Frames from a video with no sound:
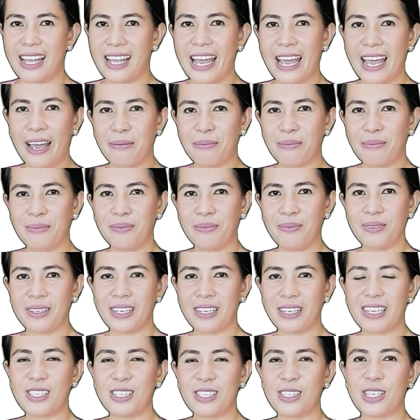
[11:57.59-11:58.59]
M
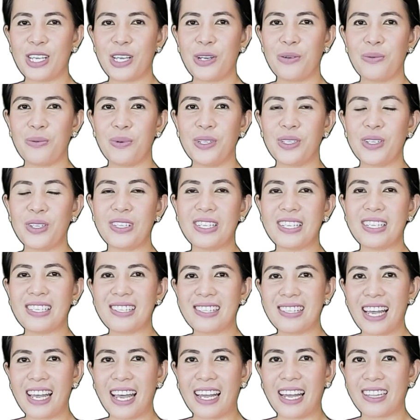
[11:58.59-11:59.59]
is equal to the
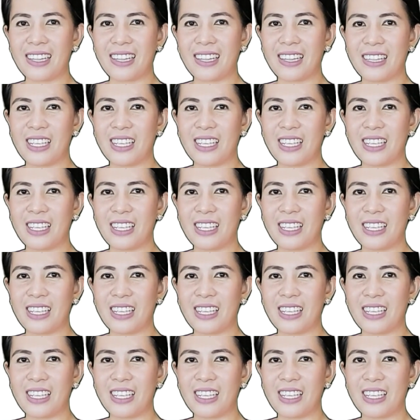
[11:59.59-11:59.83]
set